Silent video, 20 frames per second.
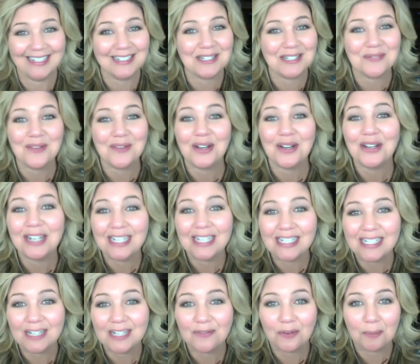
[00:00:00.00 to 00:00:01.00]
and it's very
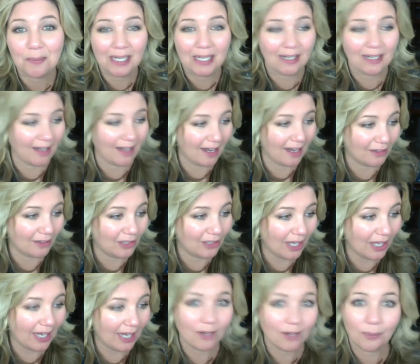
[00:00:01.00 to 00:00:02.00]
easy for me to kind of look
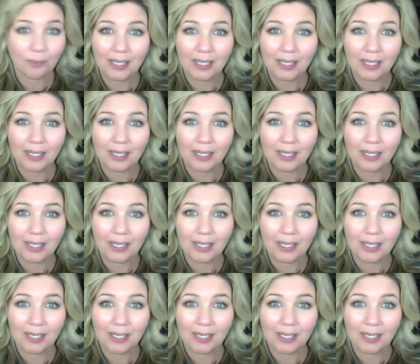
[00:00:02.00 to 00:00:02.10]
at it,